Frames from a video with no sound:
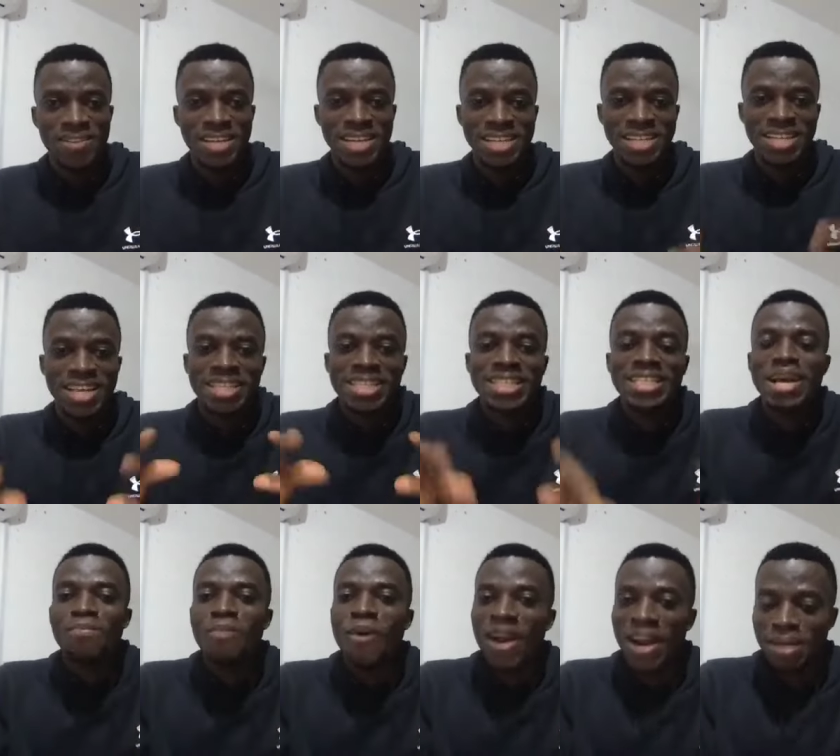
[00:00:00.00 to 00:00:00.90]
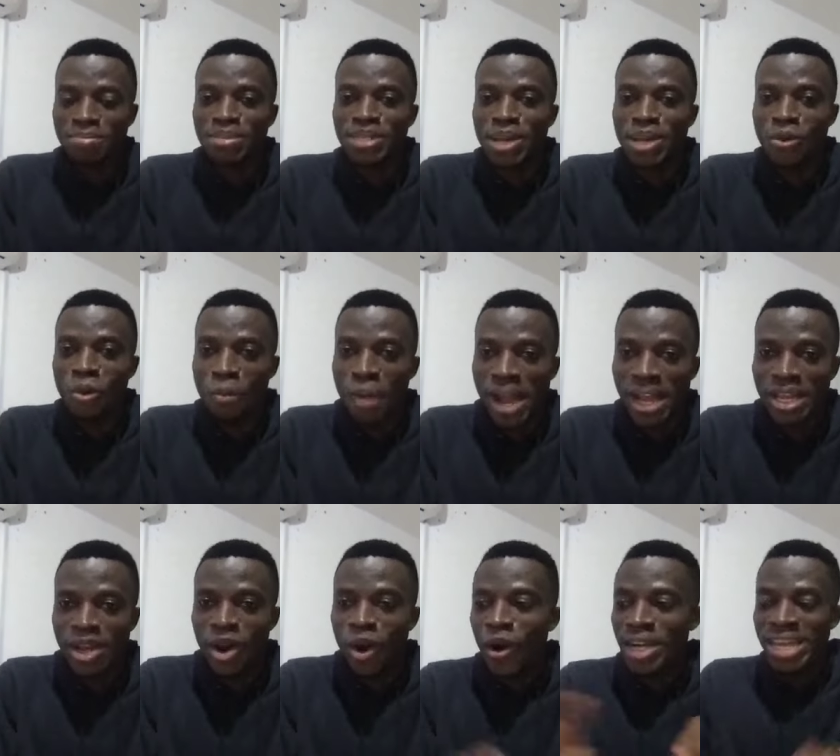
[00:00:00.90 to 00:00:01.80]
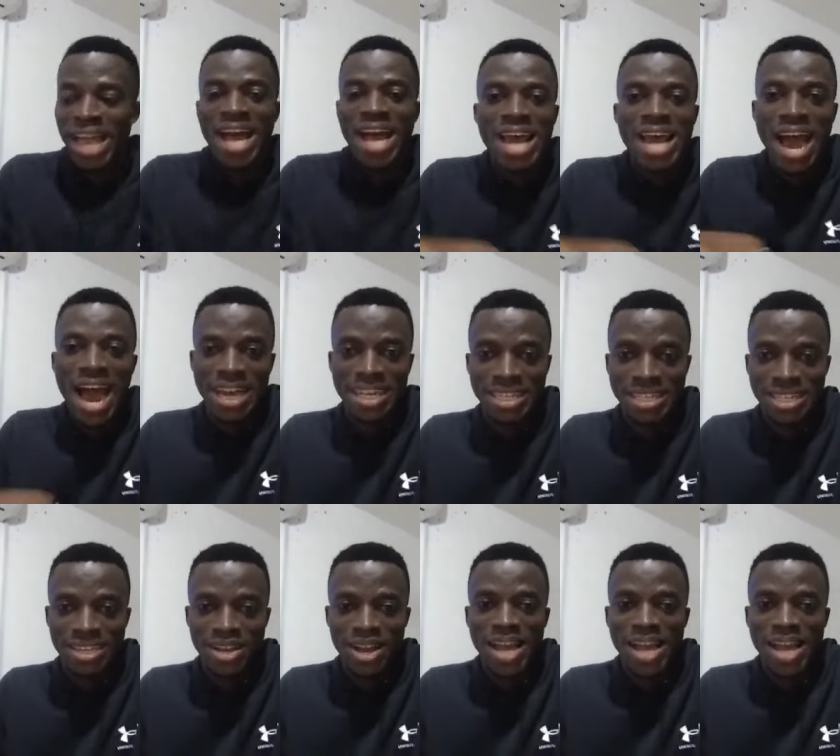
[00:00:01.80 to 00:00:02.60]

Yesiyebo Galamsey Hobai. Oh, on the other hand,